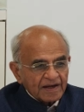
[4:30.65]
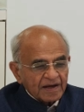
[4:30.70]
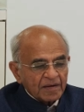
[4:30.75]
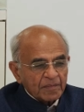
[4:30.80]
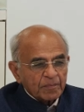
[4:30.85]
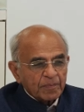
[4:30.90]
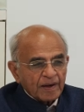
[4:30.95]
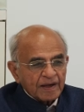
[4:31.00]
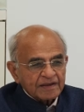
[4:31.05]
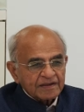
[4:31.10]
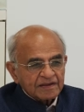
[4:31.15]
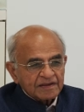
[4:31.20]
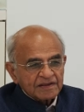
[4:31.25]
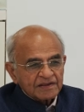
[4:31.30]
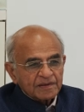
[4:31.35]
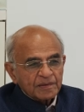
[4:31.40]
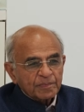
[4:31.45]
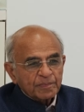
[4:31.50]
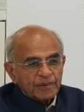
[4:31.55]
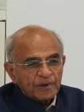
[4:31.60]
But
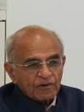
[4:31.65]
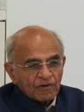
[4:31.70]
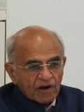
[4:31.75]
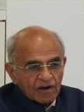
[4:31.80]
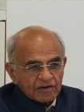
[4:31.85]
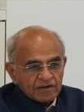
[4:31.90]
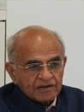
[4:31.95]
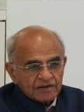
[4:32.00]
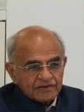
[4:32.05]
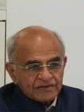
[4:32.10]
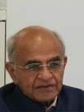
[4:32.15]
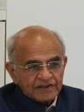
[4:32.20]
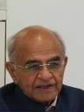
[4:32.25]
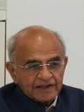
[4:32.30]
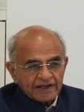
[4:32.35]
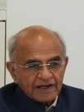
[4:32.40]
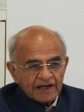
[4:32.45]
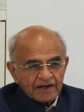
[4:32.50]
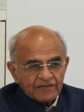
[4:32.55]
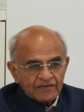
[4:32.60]
the bureaucracy
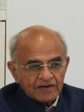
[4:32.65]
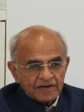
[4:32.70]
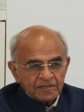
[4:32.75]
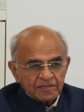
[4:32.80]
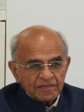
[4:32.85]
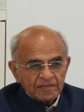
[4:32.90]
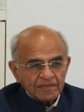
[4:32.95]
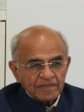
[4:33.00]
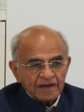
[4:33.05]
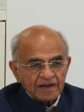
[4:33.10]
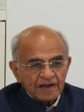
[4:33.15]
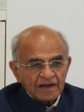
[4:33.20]
gave him